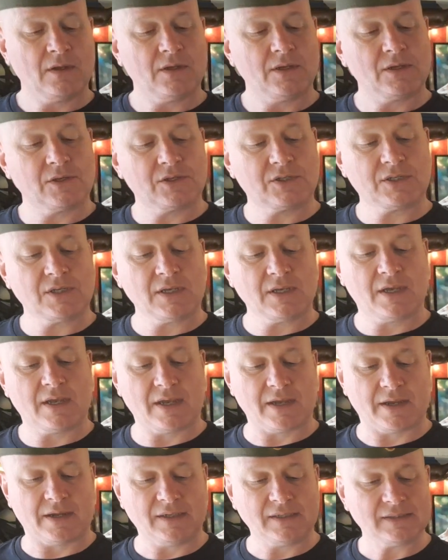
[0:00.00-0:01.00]
you can see
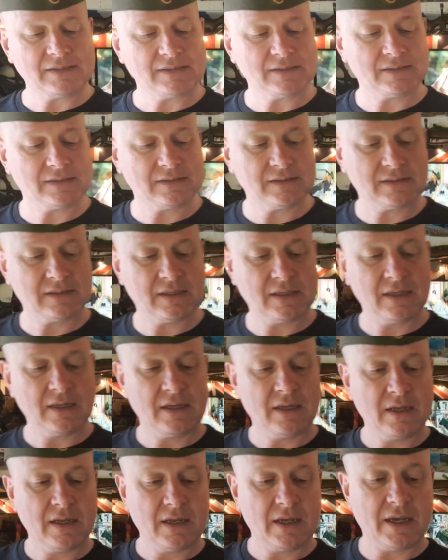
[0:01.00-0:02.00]
here,
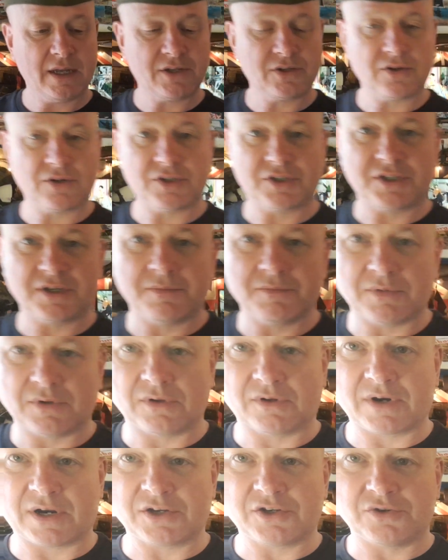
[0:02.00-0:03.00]
it's got a simple
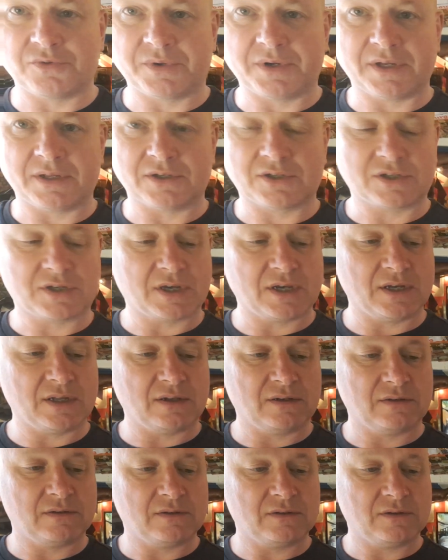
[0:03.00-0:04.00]
graduating
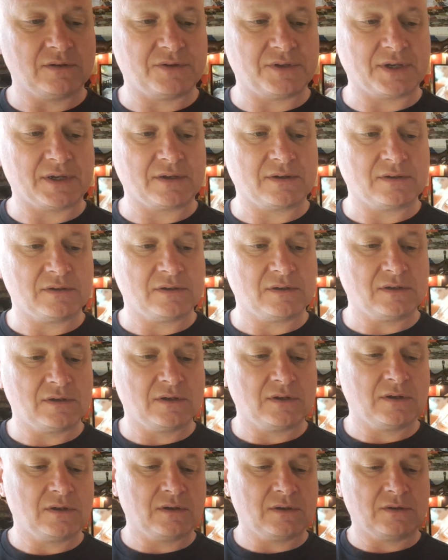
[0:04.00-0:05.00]
scale thing
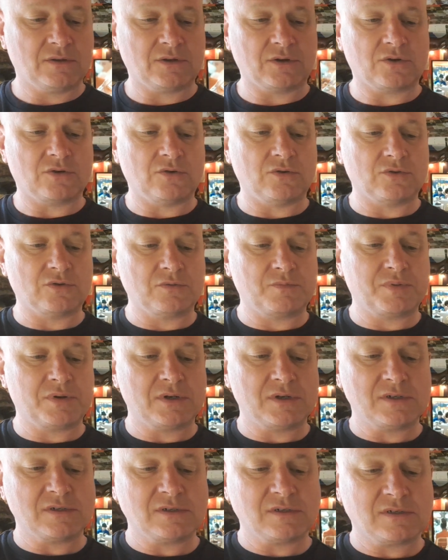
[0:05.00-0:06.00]
that goes up.
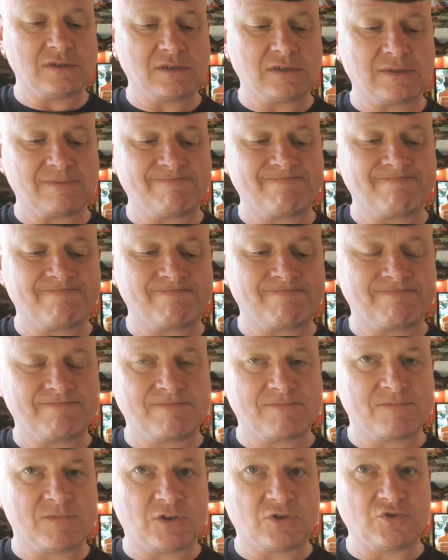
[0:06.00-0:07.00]

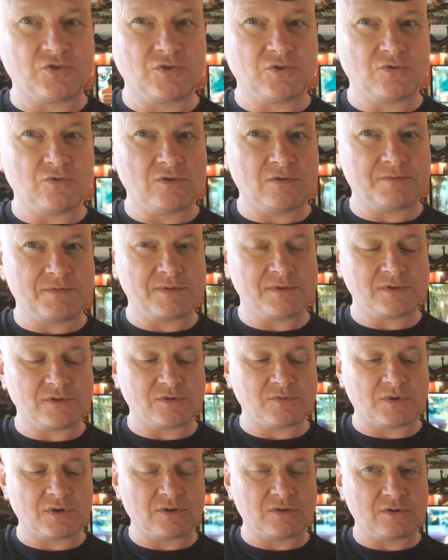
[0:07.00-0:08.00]
It doesn't go up, it
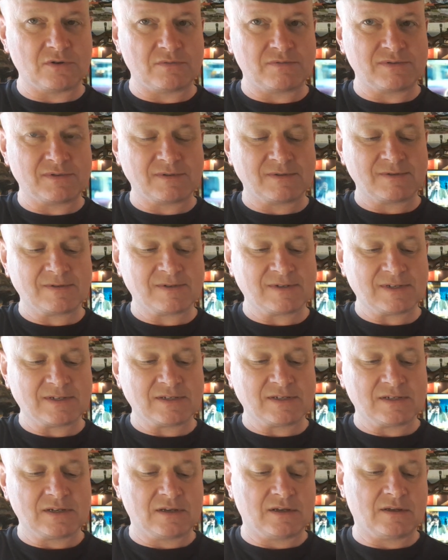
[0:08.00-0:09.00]
doesn't want to go up.
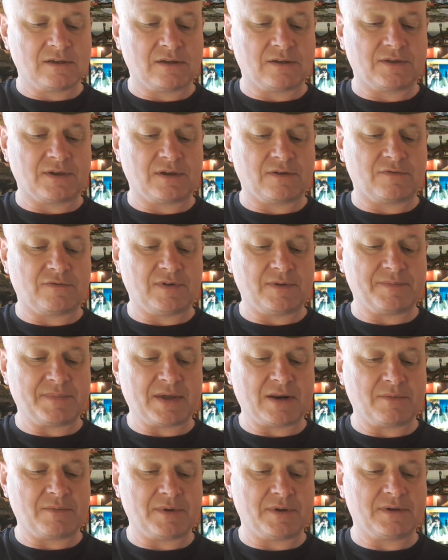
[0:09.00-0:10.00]
I think I flipped
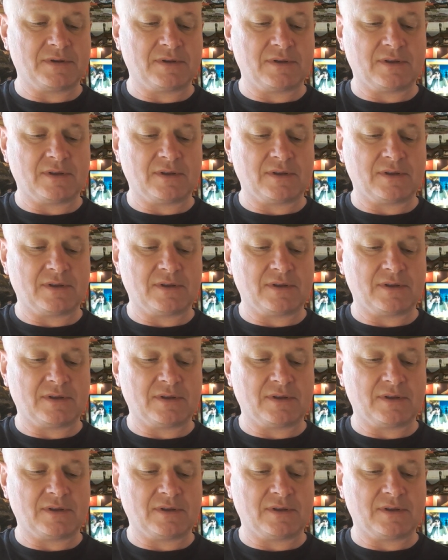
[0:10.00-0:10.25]
that a bit.